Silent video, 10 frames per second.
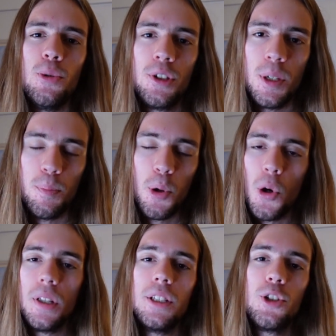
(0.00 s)
with some
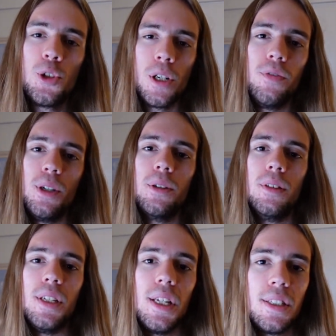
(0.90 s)
pointless trivial
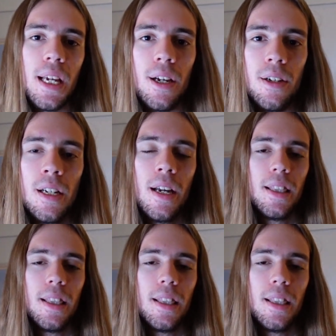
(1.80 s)
detail